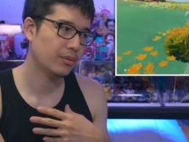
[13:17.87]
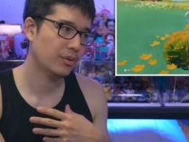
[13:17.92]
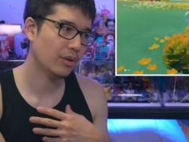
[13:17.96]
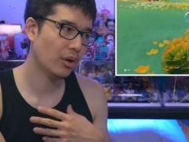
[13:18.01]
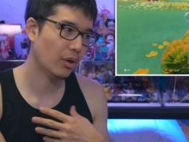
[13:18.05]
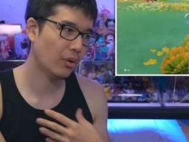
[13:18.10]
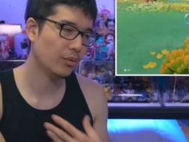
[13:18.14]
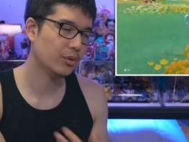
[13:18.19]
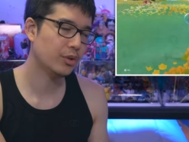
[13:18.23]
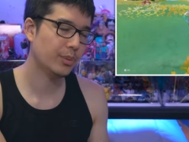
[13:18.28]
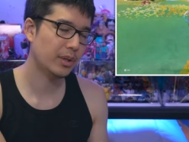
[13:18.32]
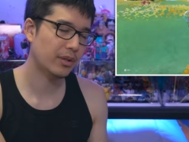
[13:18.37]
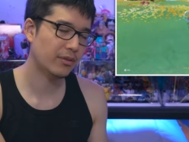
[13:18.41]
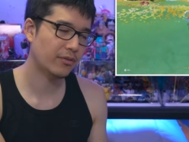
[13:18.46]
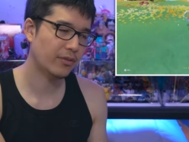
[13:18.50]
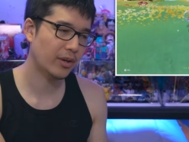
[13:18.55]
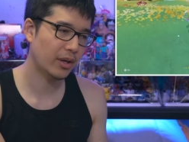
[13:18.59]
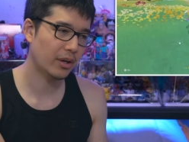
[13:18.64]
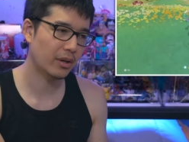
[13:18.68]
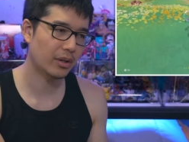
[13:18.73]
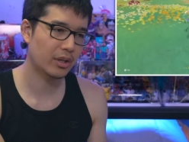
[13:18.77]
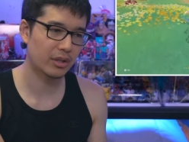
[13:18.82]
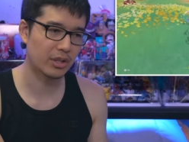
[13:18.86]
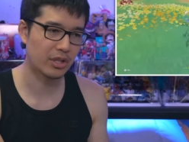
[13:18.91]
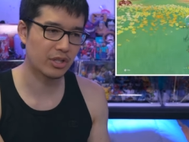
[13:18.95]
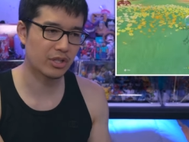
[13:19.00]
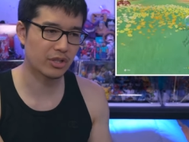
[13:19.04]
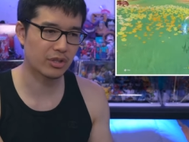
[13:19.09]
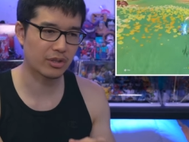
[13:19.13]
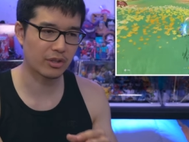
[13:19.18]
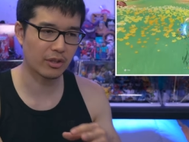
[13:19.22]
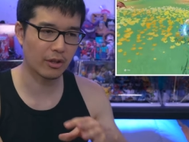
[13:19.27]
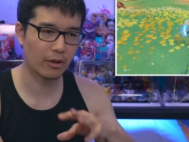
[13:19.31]
Though to be fair,
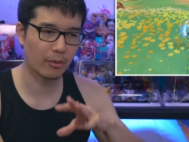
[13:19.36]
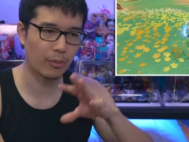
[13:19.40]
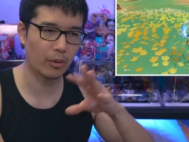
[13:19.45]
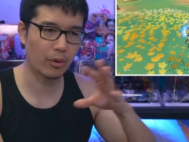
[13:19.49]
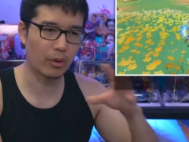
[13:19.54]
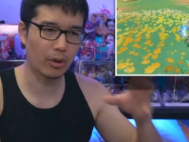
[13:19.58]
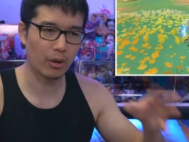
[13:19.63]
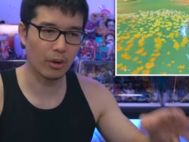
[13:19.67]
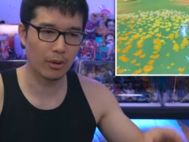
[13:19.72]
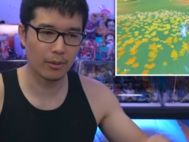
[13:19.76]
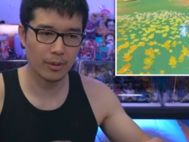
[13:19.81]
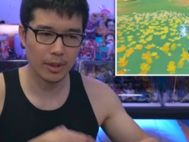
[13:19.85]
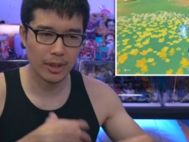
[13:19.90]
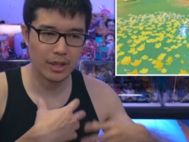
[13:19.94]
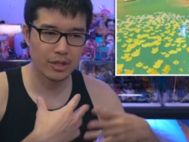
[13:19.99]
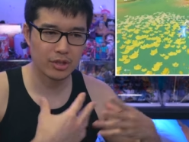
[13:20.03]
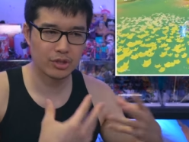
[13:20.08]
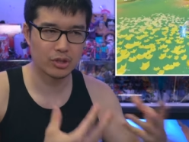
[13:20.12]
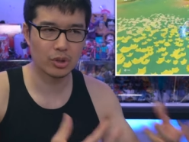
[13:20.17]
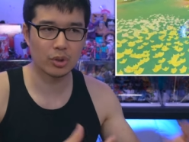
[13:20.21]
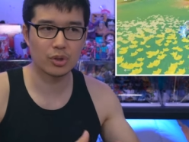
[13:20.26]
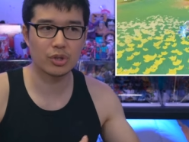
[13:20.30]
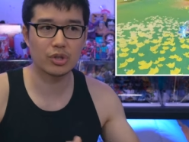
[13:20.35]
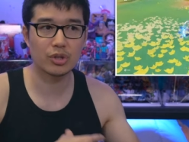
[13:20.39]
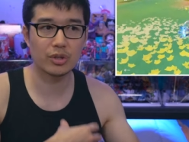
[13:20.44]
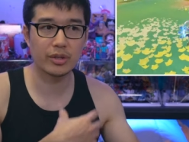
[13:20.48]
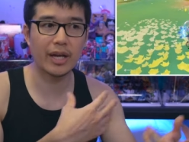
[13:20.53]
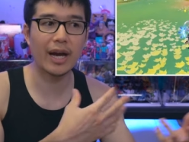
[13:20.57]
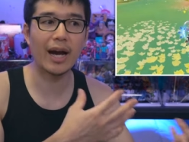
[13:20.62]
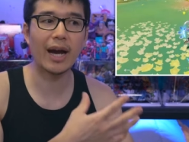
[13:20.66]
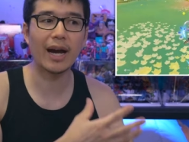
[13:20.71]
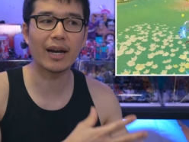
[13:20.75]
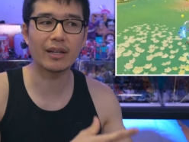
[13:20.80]
Kinich is a little more
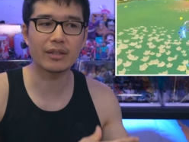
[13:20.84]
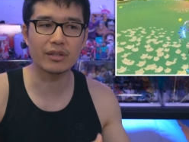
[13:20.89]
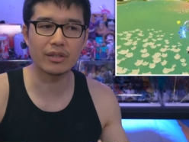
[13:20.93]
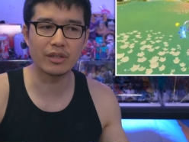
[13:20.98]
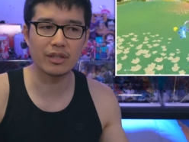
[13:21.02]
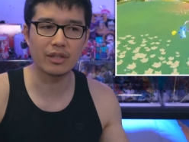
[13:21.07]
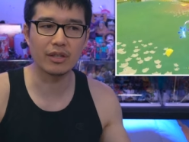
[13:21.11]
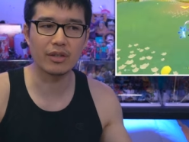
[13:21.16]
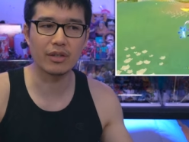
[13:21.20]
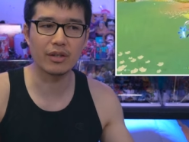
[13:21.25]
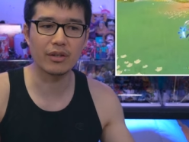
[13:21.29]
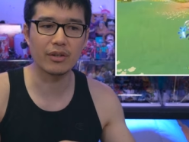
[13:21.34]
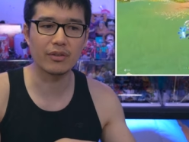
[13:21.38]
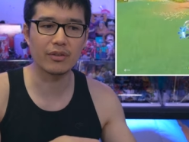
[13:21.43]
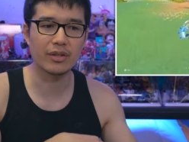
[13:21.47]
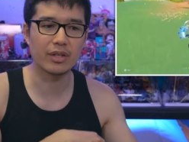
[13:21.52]
socially active.